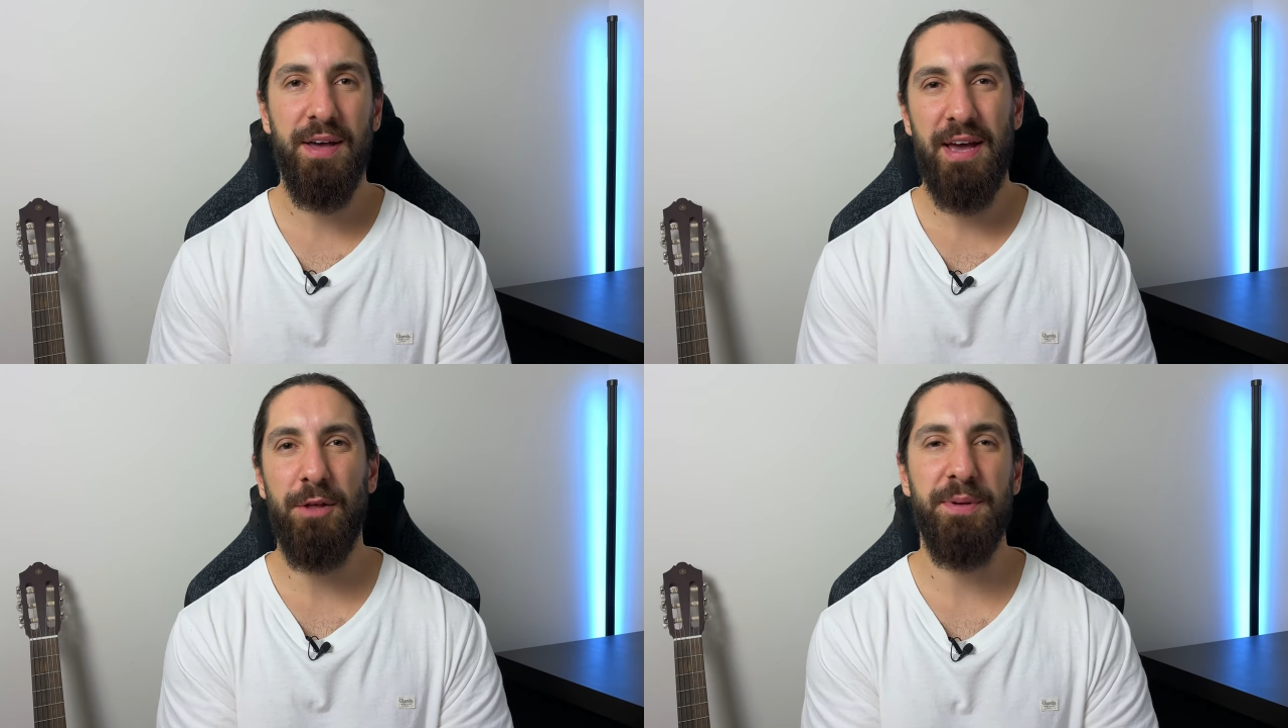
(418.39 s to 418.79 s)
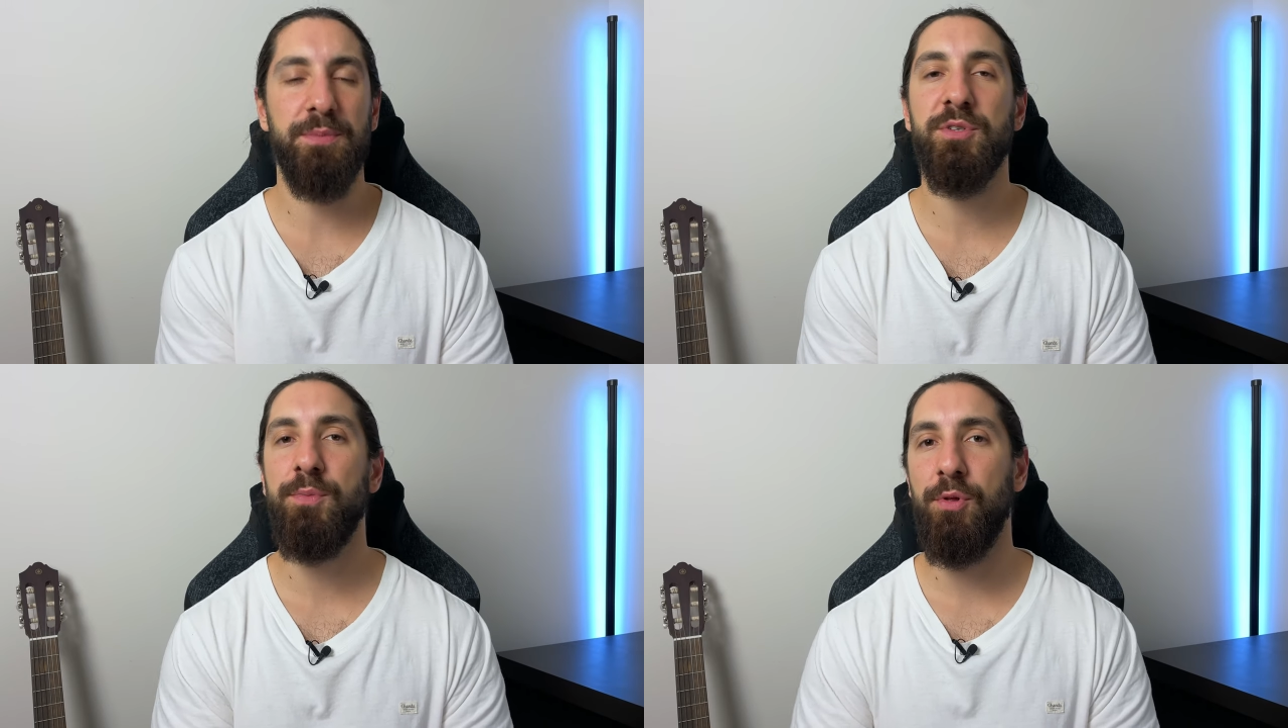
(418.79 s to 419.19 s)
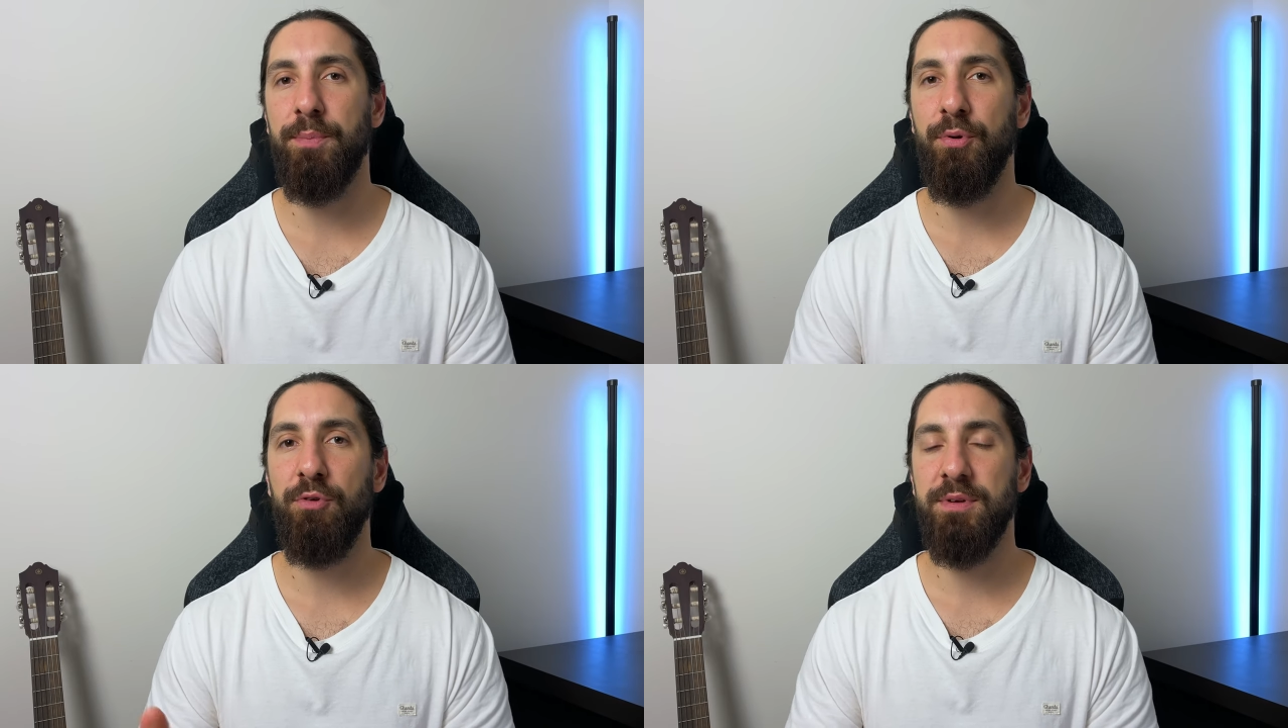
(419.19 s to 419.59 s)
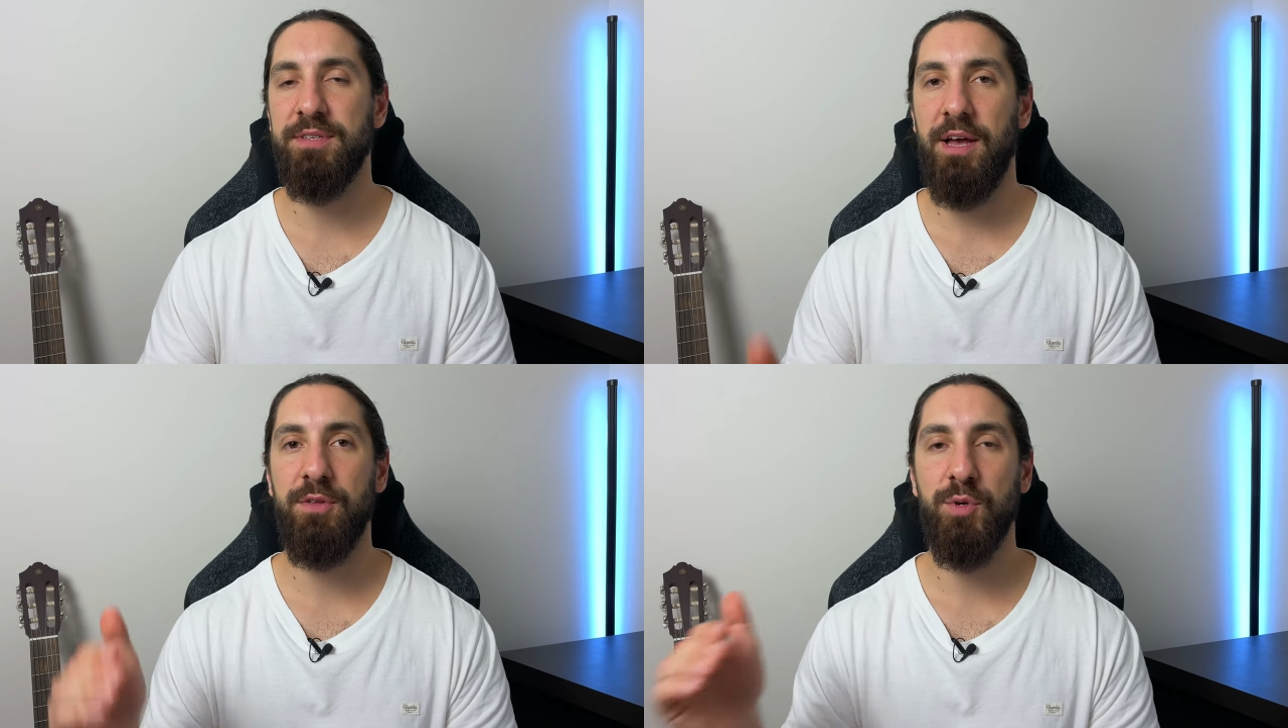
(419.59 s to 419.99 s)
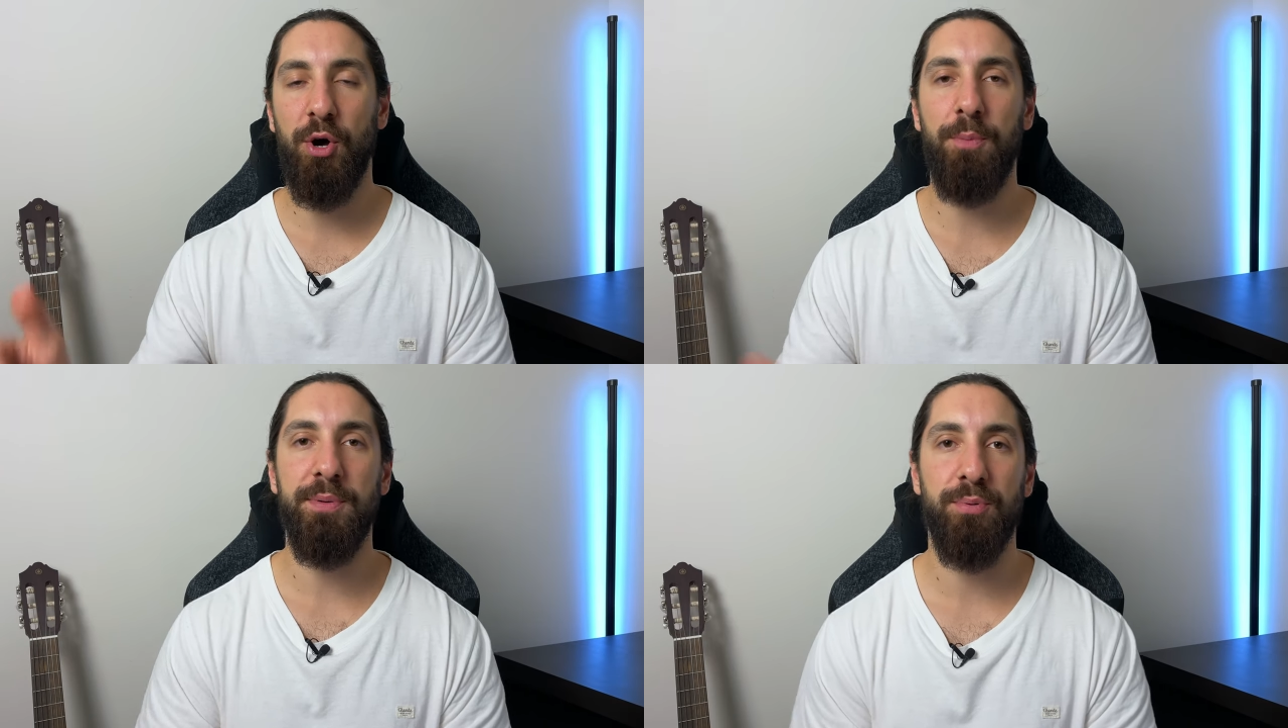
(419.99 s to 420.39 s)
and there'll be some small improvements as we
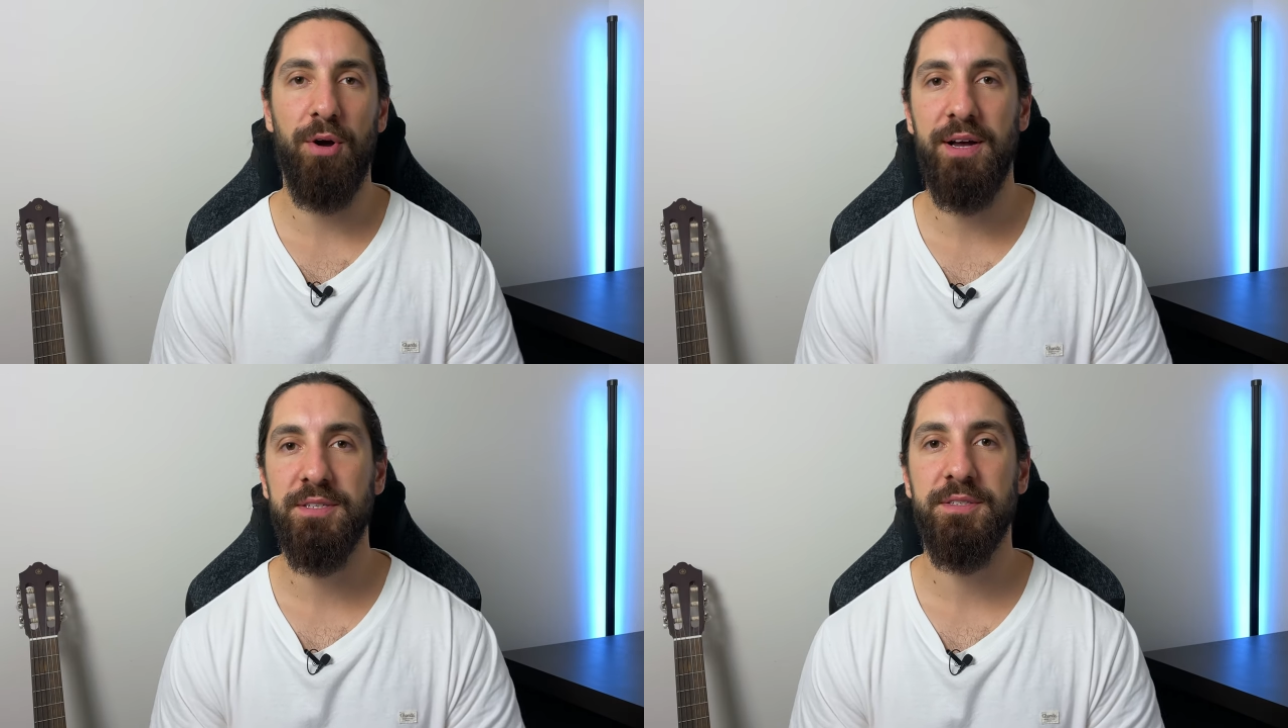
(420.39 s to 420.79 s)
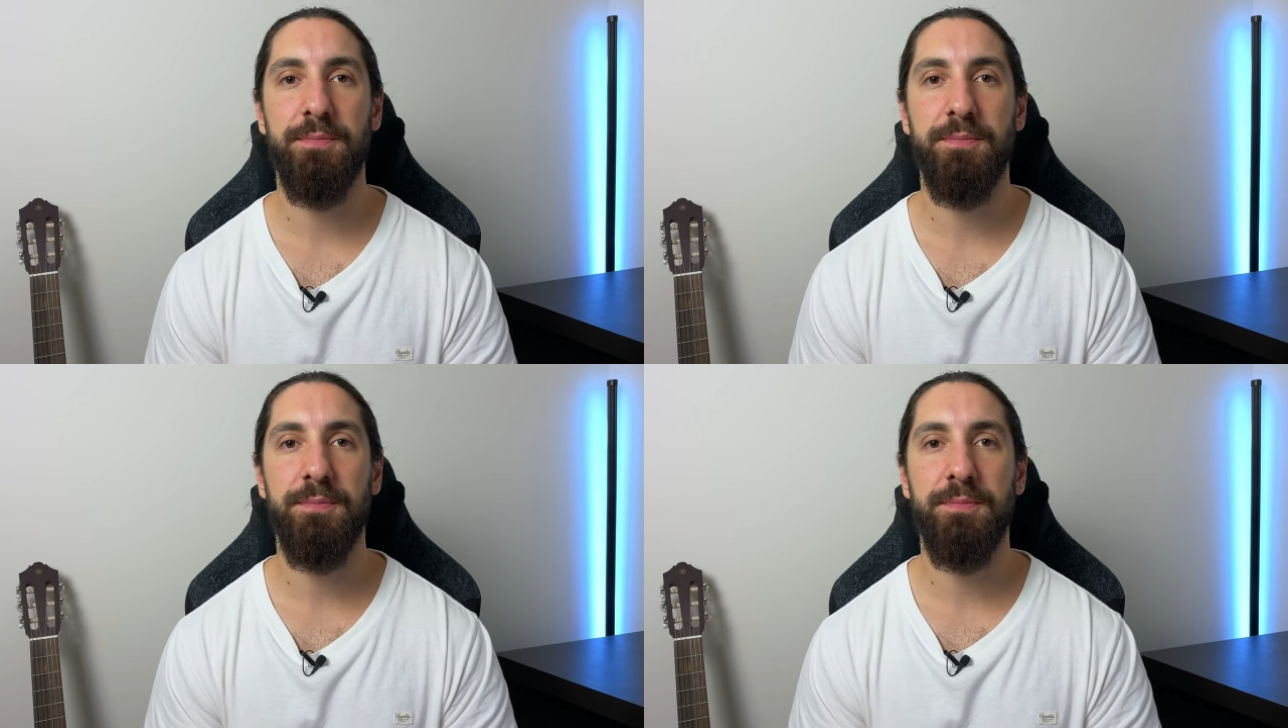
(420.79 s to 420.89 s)
go up in price.